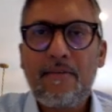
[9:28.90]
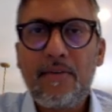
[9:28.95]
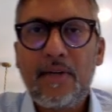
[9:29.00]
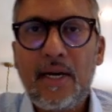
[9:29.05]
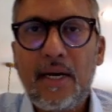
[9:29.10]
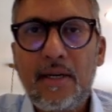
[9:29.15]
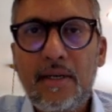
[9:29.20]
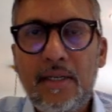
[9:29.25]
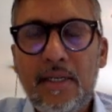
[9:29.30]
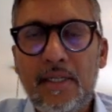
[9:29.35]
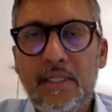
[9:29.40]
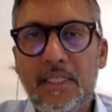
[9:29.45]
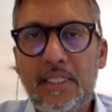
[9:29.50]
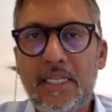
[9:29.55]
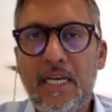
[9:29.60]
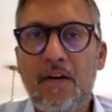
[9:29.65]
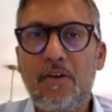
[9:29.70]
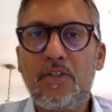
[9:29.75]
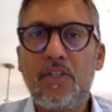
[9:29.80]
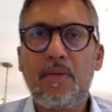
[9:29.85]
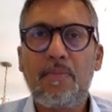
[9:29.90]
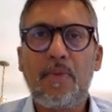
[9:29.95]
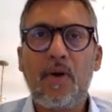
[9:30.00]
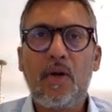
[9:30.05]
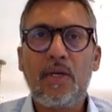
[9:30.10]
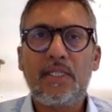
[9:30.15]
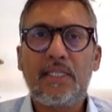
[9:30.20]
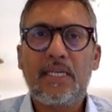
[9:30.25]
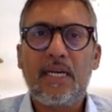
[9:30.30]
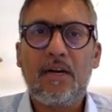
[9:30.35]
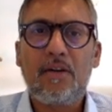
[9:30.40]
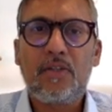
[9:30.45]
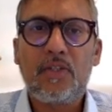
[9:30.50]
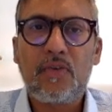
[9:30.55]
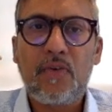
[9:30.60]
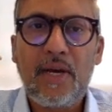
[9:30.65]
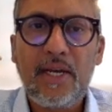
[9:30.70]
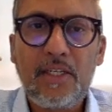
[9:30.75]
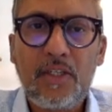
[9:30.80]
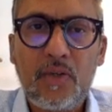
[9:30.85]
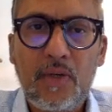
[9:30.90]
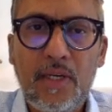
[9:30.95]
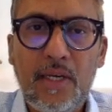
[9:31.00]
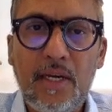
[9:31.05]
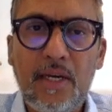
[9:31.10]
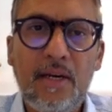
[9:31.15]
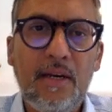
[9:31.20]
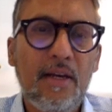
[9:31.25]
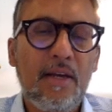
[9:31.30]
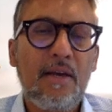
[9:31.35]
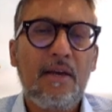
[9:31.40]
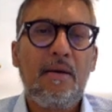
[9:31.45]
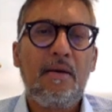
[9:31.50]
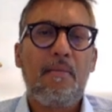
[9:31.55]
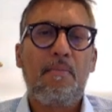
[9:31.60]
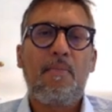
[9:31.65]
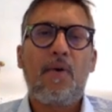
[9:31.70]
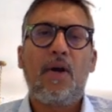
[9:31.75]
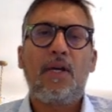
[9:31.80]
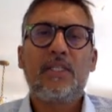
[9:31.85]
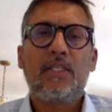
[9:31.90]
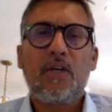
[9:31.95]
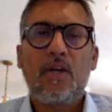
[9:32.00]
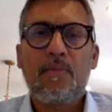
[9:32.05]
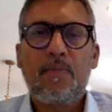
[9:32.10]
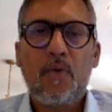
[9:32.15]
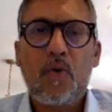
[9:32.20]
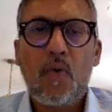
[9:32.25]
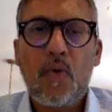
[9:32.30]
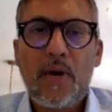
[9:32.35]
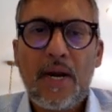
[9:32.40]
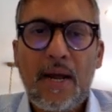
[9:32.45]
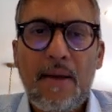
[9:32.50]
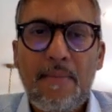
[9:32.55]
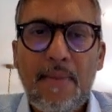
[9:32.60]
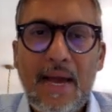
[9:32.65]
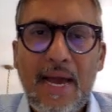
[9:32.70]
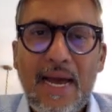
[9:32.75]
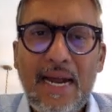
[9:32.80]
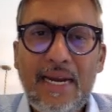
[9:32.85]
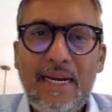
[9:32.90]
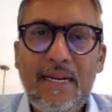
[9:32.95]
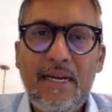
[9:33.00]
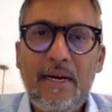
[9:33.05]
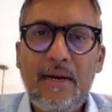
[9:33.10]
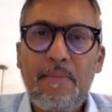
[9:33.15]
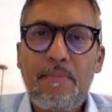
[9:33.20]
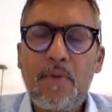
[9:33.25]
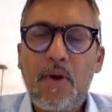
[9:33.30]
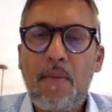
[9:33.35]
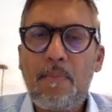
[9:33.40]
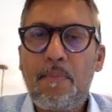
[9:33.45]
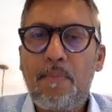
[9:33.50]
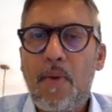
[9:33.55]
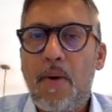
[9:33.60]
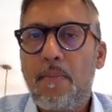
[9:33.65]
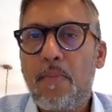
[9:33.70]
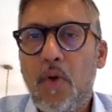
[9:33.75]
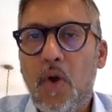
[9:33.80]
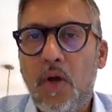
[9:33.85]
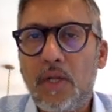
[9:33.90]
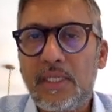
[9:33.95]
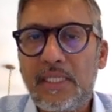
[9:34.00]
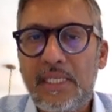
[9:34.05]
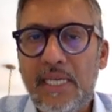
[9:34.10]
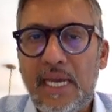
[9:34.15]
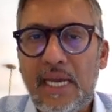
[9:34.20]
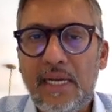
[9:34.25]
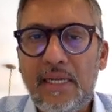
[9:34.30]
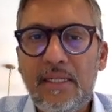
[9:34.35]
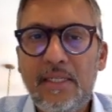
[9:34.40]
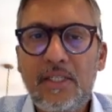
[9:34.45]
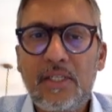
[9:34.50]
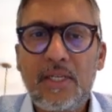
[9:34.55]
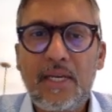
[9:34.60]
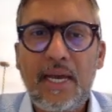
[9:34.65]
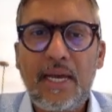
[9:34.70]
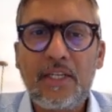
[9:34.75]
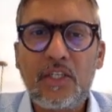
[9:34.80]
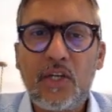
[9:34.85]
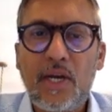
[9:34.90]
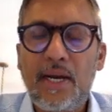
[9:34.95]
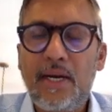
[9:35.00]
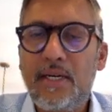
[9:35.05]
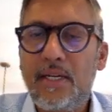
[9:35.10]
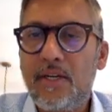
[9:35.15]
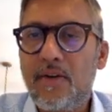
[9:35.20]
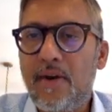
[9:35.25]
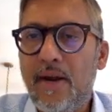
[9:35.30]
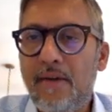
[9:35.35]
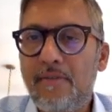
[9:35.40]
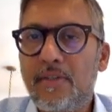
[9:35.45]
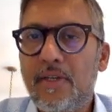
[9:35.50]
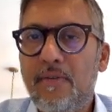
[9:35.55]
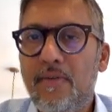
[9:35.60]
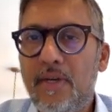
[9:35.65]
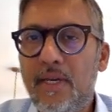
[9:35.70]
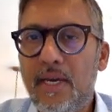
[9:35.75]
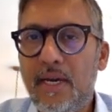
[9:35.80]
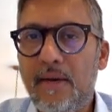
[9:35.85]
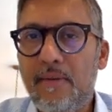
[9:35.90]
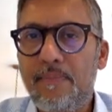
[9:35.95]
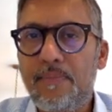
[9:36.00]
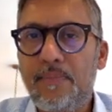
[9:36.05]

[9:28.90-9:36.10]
done Girl Scouts or Boy Scouts, right? So here, Boy Scout program had popcorn sales and charity drives every year.